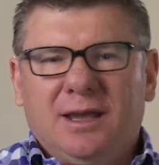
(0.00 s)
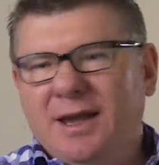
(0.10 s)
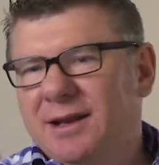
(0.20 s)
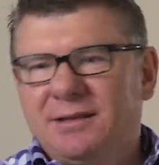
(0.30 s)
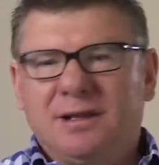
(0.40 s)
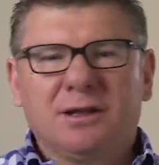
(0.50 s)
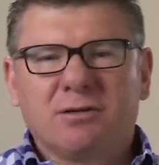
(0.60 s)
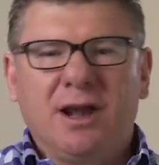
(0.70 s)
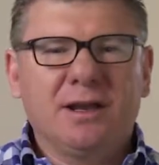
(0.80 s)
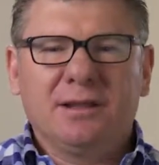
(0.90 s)
anything
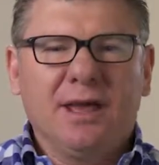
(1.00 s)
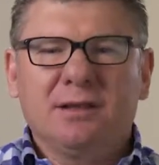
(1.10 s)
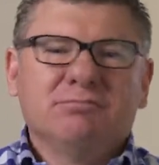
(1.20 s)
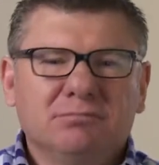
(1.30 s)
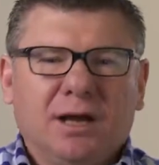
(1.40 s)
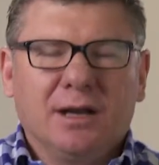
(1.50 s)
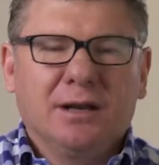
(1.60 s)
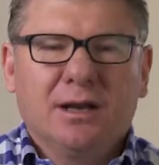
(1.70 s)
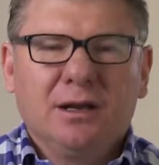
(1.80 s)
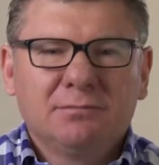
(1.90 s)
greater than, I
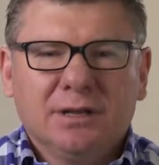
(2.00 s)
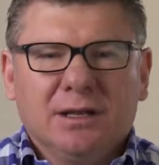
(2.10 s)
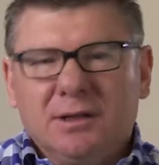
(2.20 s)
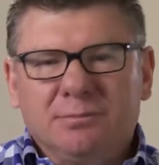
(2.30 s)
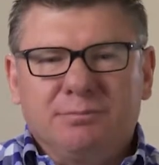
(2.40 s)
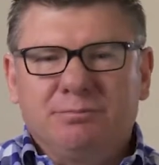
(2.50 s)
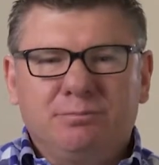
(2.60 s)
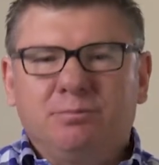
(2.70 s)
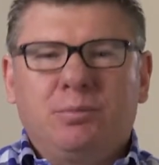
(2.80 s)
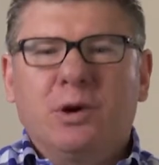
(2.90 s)
don't know,
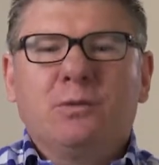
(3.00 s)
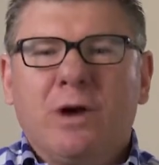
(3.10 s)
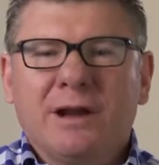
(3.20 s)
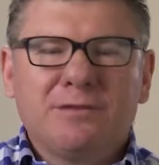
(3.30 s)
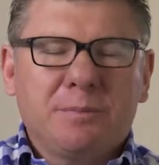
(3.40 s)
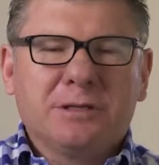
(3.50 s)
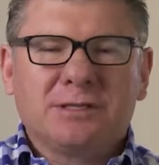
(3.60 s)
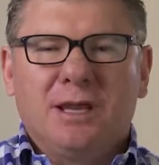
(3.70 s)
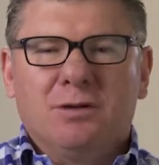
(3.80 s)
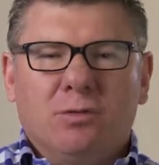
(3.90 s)
0.1 of a
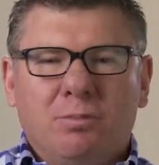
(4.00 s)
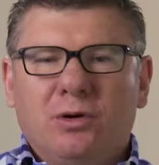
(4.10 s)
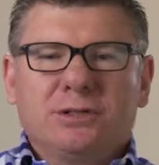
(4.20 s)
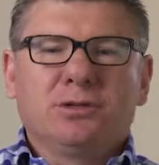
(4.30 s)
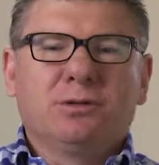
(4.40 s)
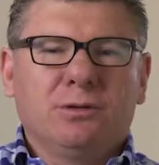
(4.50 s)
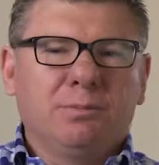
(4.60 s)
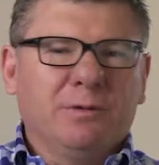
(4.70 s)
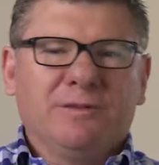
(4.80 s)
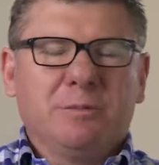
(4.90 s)
percent or
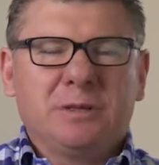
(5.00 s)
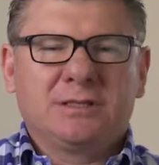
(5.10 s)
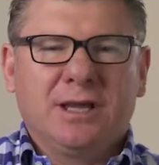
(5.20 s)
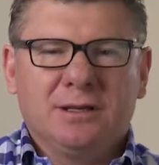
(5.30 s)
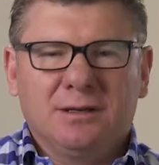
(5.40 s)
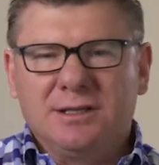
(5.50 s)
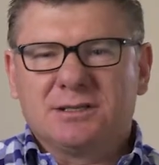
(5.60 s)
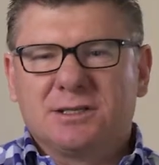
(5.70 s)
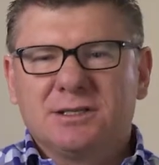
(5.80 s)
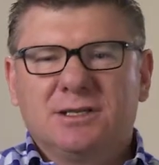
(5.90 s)
0.2 of a percent
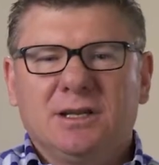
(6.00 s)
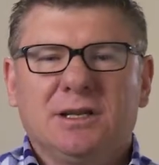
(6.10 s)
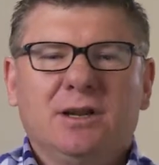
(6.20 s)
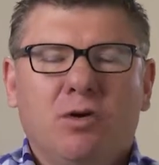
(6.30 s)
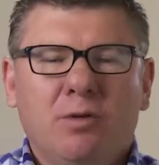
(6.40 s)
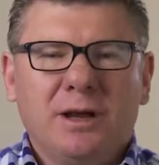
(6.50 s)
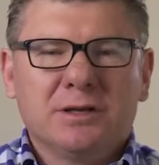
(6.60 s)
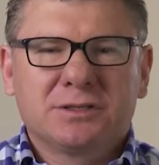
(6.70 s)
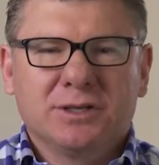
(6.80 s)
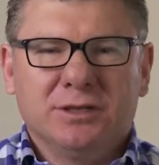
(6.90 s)
is considered
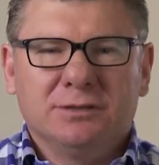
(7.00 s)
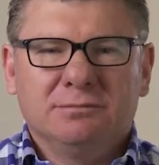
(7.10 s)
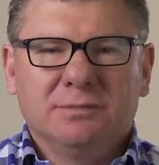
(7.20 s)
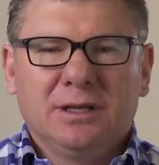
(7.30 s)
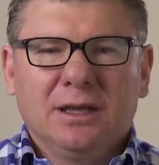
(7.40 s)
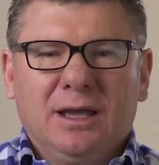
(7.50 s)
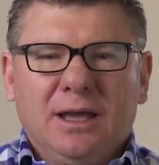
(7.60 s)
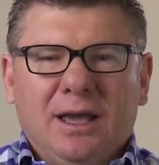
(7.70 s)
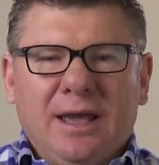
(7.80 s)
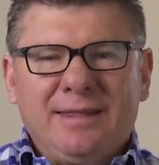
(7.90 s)
almost certain.
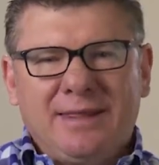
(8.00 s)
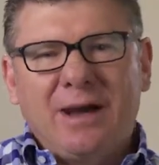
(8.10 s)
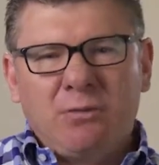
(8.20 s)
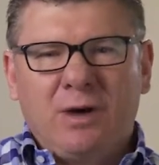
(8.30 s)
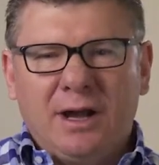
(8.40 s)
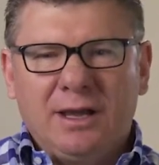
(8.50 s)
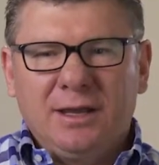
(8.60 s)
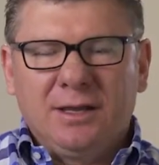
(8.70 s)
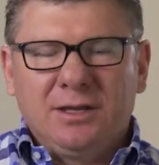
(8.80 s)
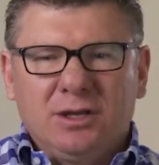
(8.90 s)
And that
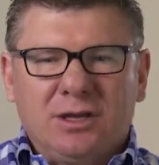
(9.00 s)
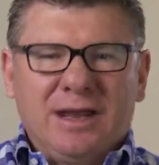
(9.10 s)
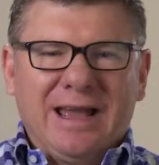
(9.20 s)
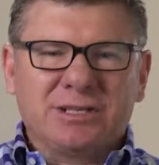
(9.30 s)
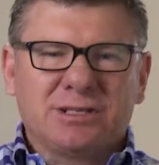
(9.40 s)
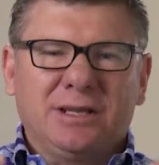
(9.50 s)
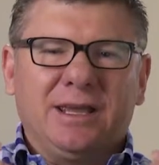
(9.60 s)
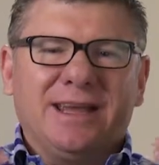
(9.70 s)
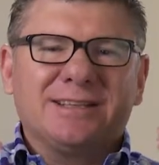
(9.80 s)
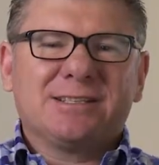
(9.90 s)
way you can
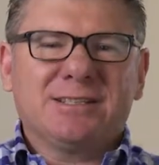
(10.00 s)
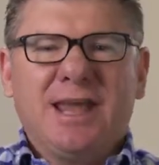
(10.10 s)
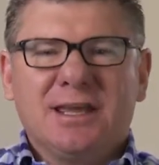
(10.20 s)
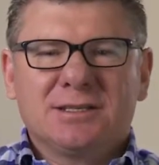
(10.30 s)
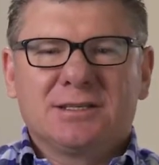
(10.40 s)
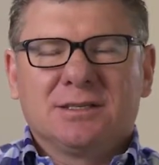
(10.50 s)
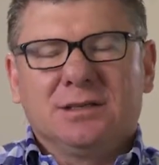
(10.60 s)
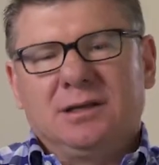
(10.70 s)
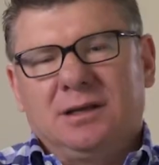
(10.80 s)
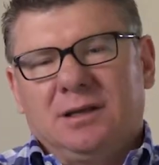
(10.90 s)
actually assess
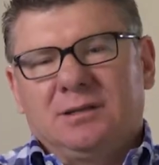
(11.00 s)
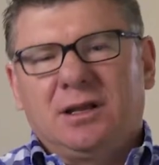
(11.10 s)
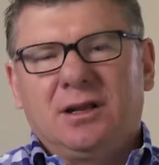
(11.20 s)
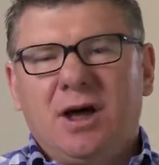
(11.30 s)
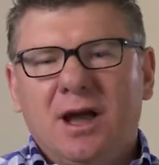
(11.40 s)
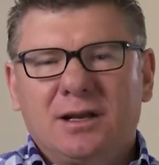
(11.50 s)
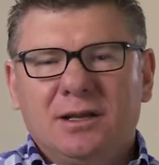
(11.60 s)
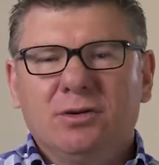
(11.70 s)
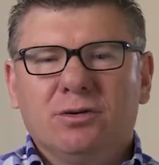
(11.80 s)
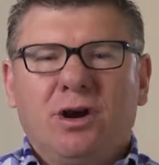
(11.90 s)
the
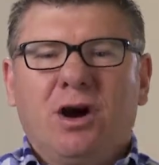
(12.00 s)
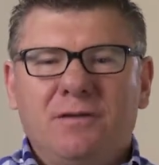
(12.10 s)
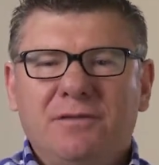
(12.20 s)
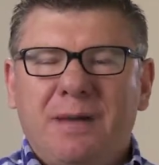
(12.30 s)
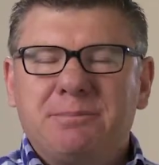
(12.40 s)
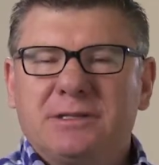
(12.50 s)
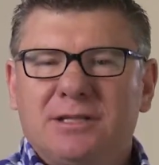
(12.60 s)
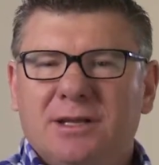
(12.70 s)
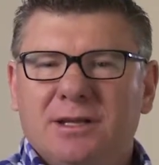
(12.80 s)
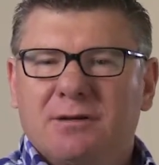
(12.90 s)
likelihood of that
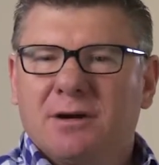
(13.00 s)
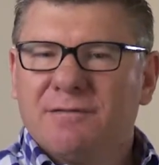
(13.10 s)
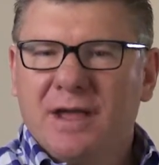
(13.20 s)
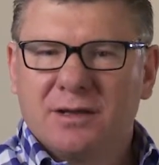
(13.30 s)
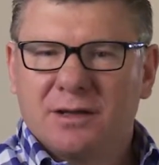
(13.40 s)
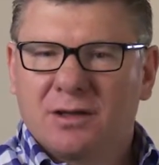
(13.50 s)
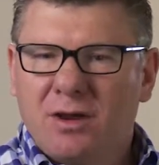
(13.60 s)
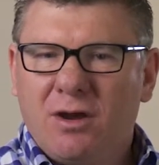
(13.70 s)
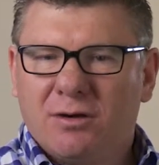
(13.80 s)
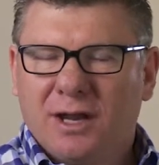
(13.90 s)
particular event
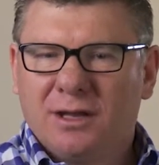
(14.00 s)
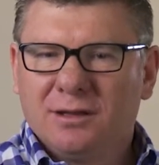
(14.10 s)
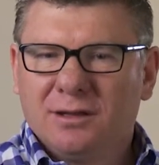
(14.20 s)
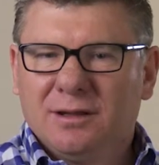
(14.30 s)
occurring